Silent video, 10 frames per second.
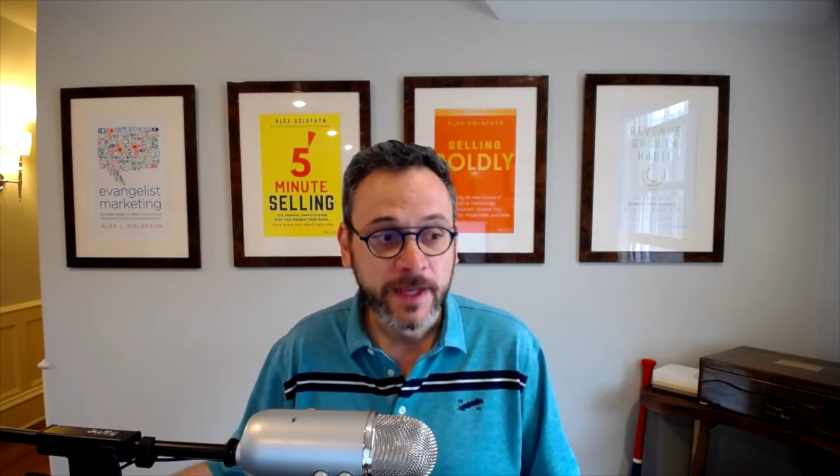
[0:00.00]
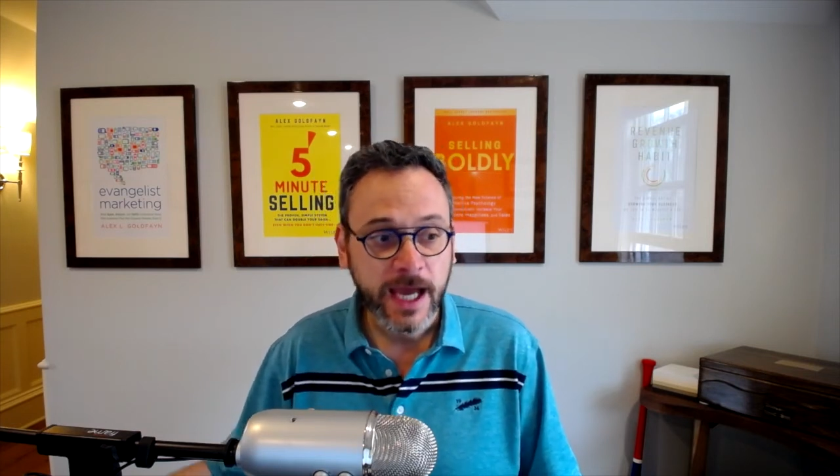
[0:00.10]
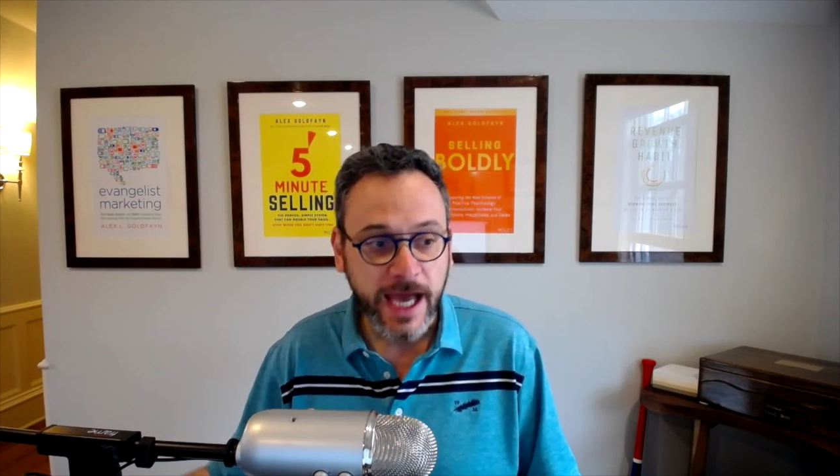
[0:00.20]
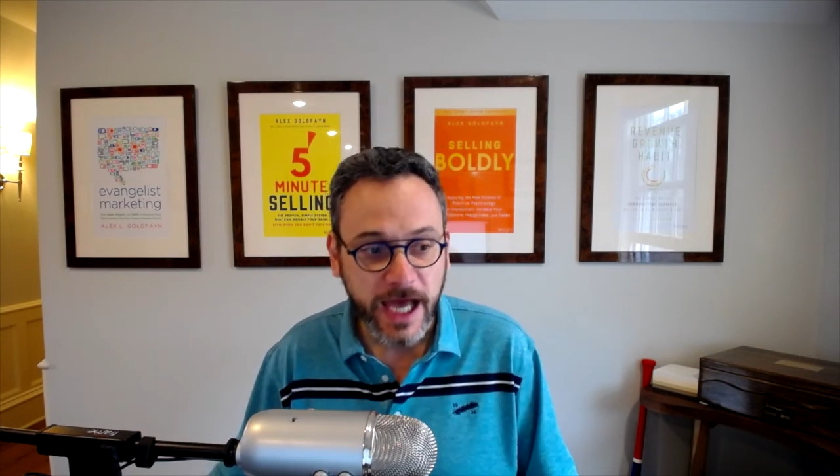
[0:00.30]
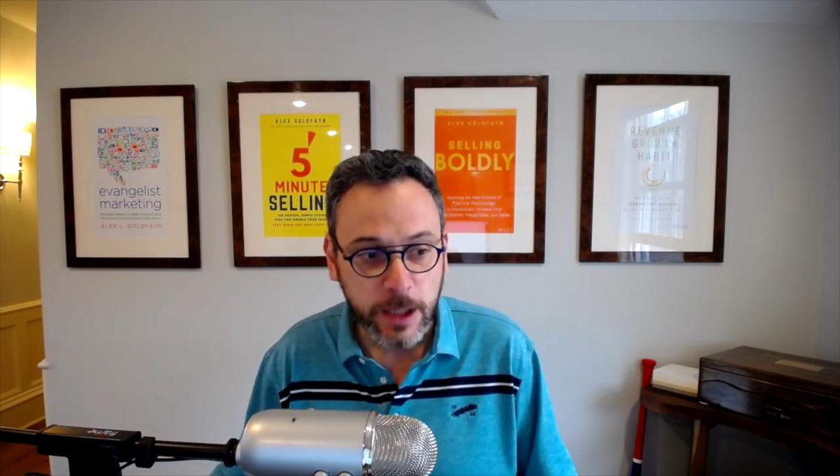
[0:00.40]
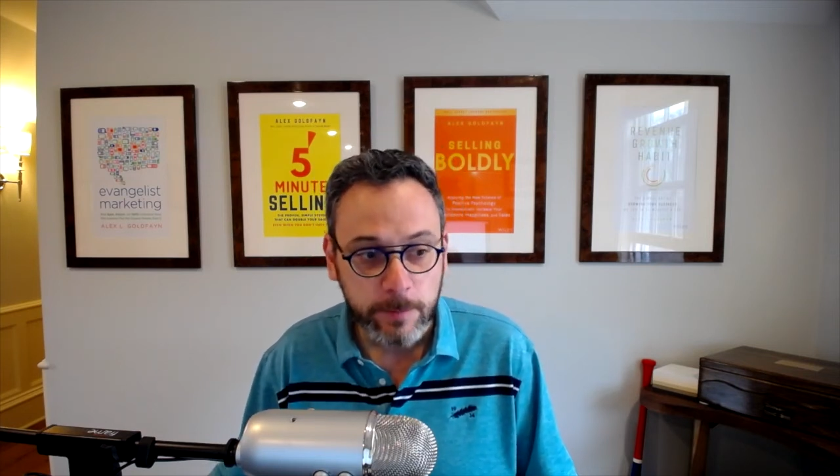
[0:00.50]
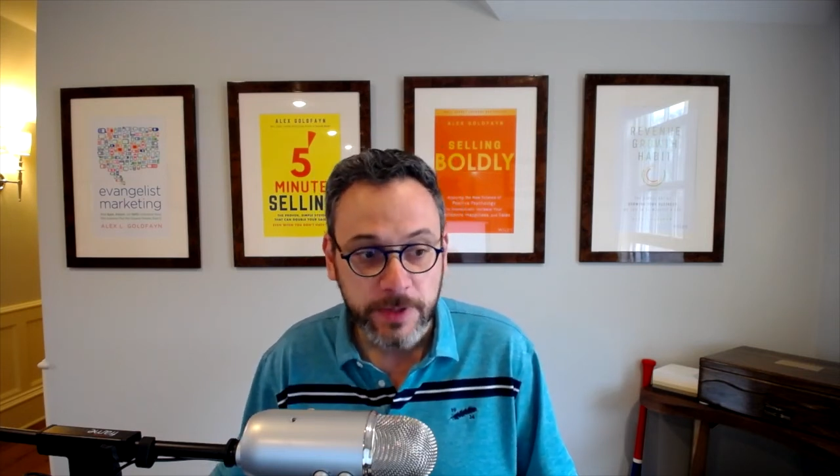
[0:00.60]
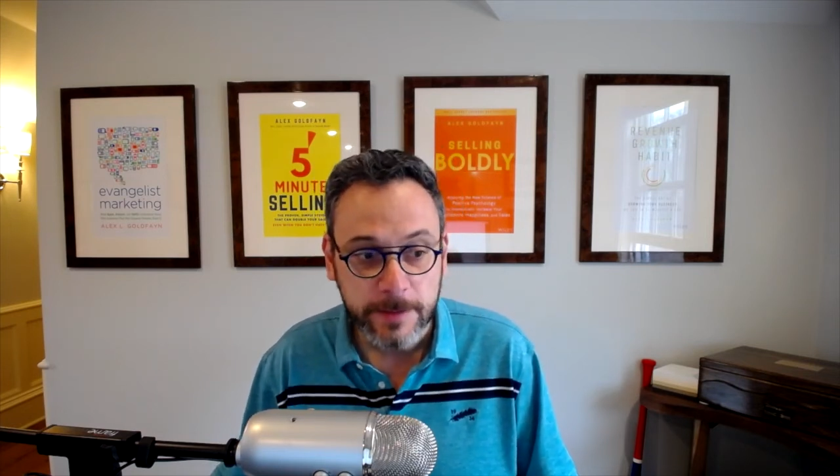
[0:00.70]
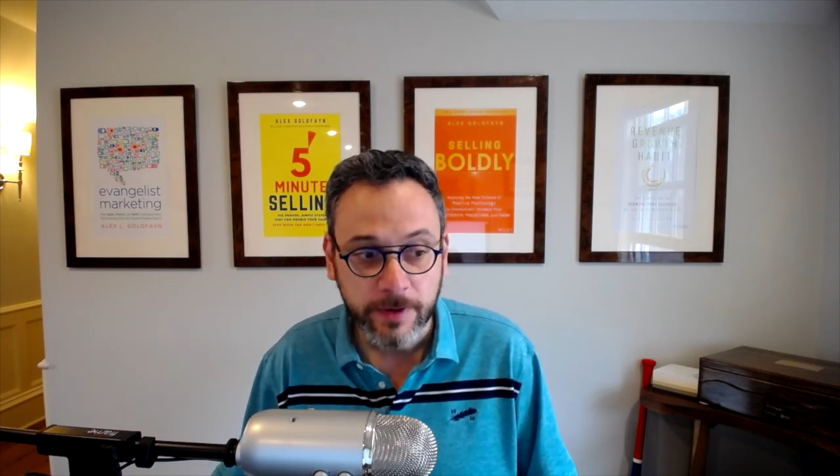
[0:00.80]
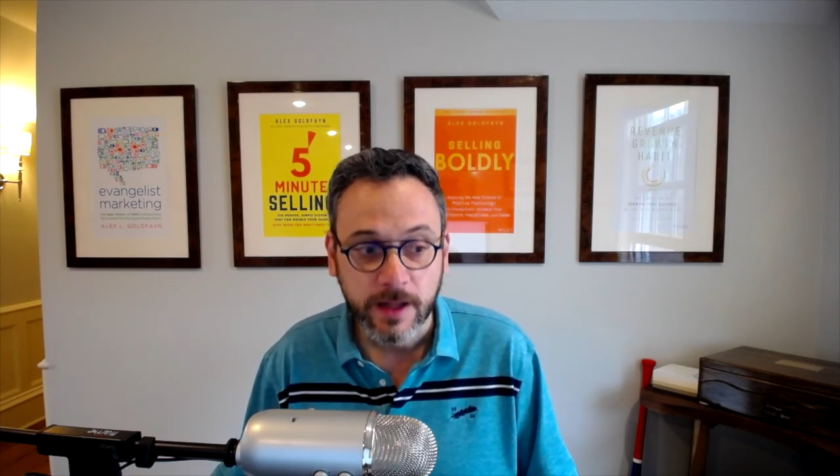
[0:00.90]
Help
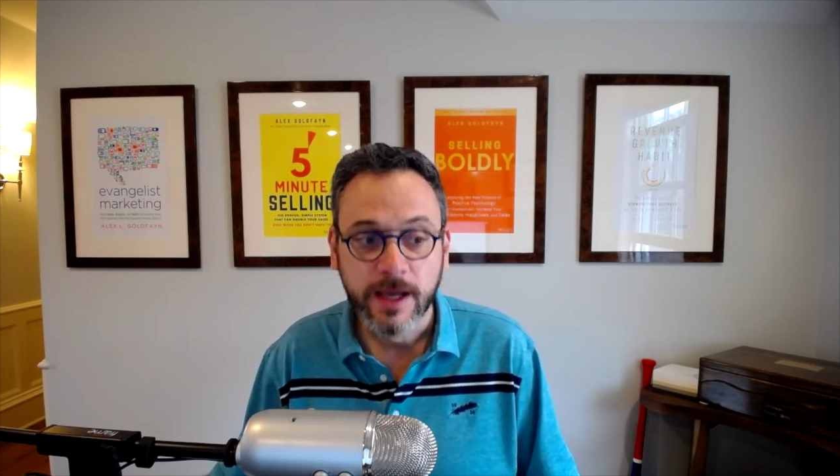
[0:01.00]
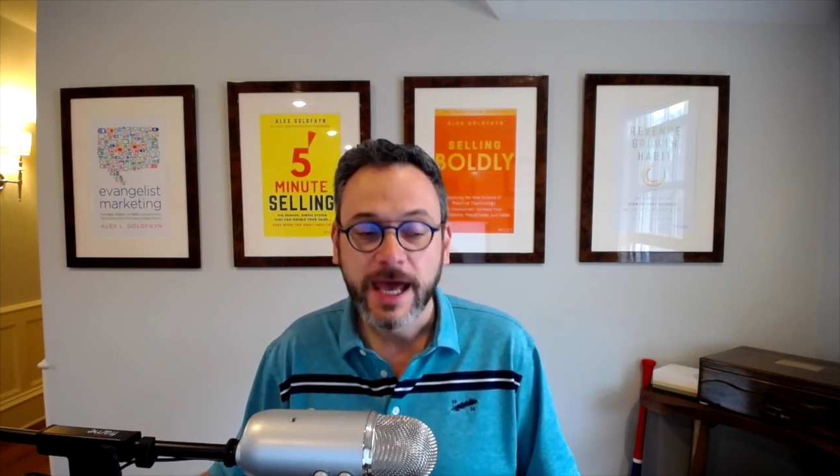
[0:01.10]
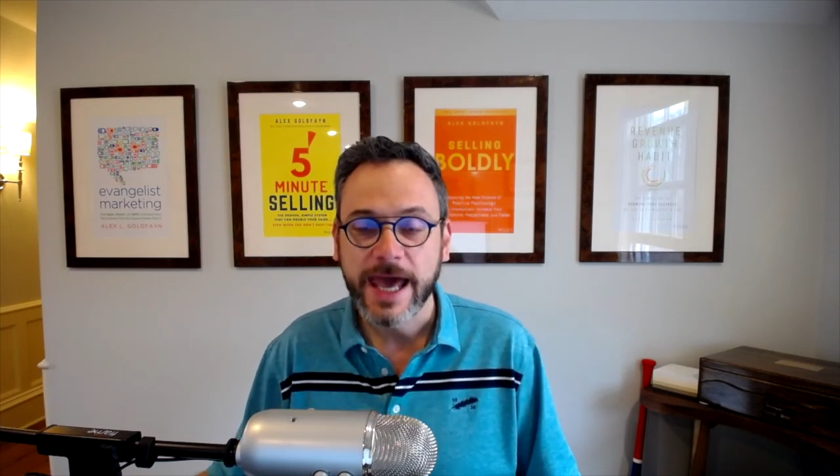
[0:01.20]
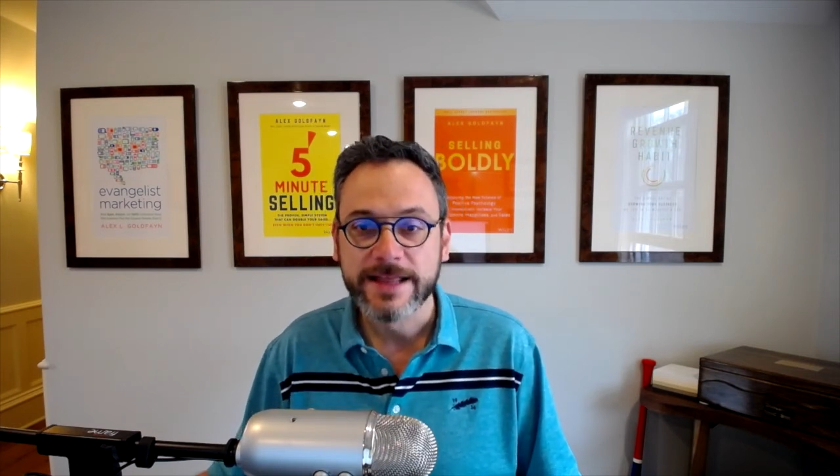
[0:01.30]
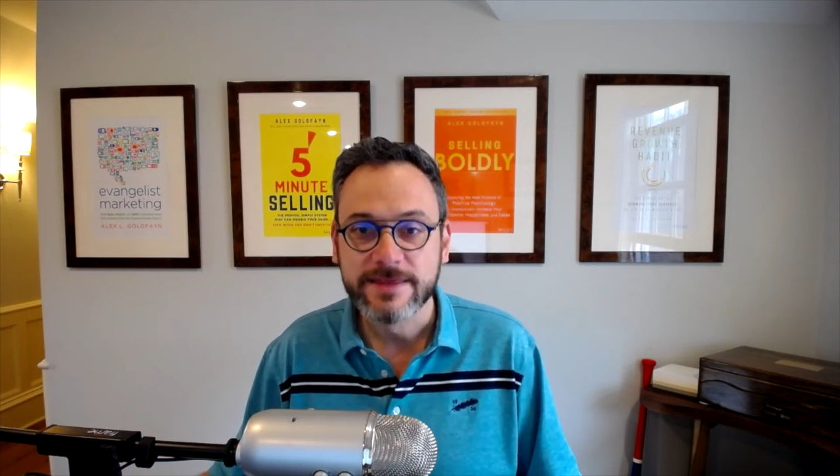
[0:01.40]
people, and